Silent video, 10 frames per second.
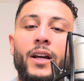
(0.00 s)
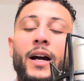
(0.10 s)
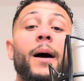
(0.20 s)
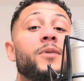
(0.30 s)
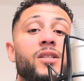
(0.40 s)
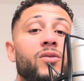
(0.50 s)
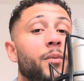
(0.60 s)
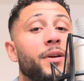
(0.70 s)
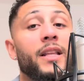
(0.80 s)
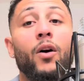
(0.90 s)
I'm just going to
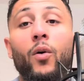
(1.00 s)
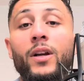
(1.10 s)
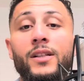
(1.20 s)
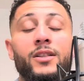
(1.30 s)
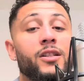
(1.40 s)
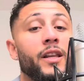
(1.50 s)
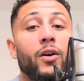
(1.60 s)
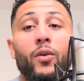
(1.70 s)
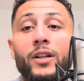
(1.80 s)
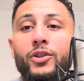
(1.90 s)
be the
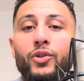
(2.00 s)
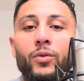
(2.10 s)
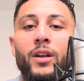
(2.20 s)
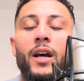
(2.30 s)
honest truth.